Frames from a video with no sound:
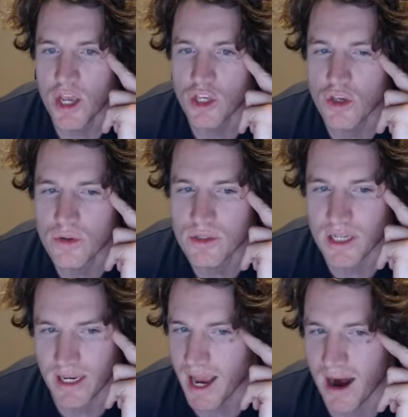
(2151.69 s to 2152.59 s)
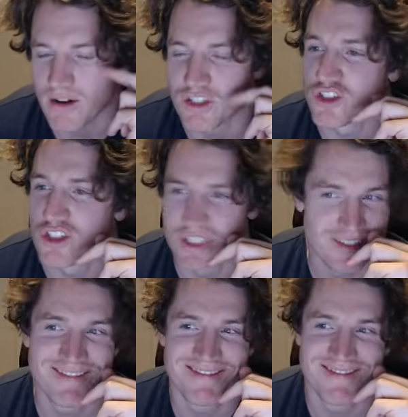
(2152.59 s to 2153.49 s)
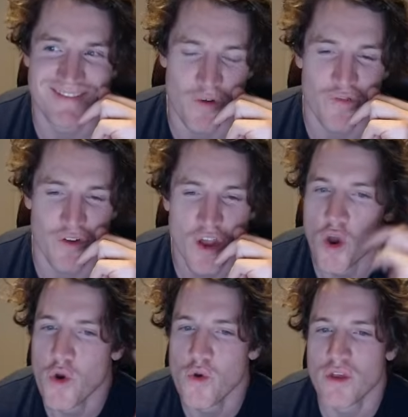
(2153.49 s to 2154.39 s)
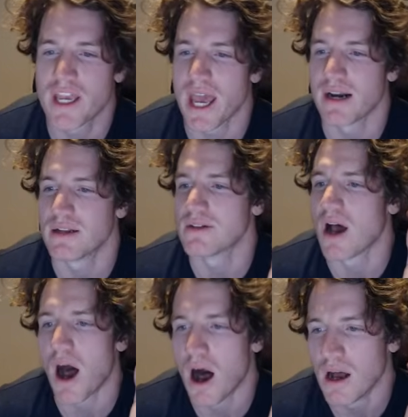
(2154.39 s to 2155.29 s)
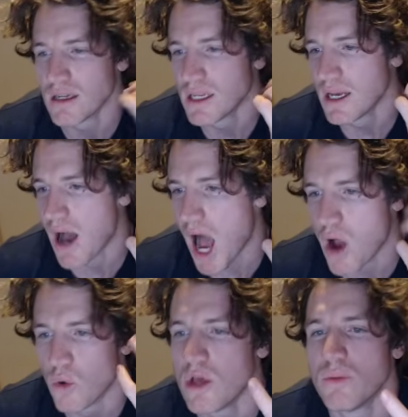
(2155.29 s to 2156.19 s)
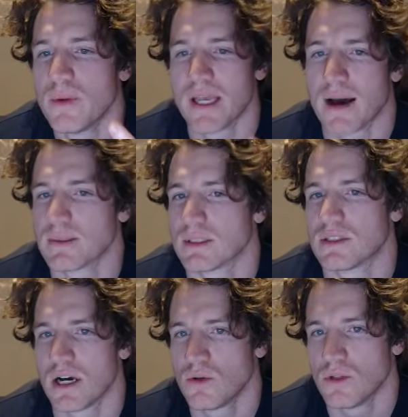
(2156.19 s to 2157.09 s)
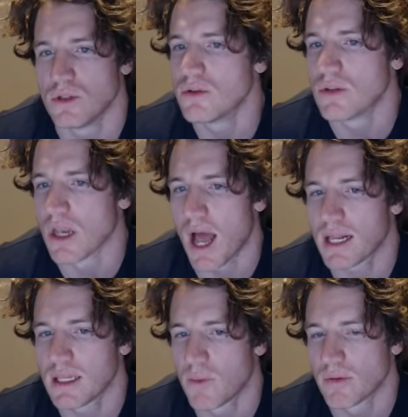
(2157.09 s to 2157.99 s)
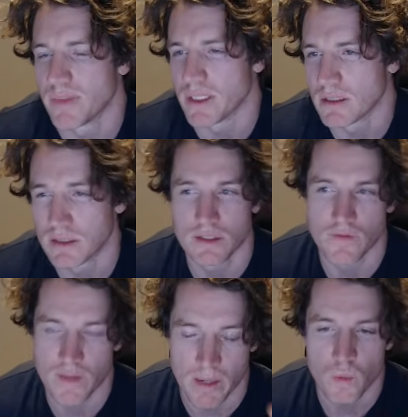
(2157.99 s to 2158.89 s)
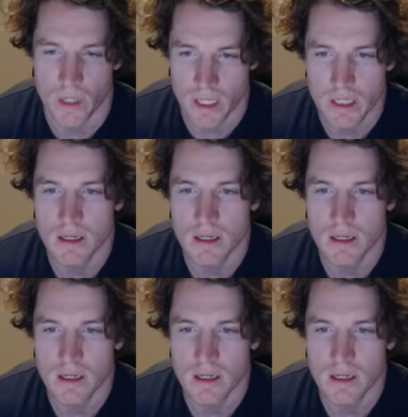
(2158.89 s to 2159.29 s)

Using a character sheet of who the candidates are, I will be able to tell you the likely probabilities of them winning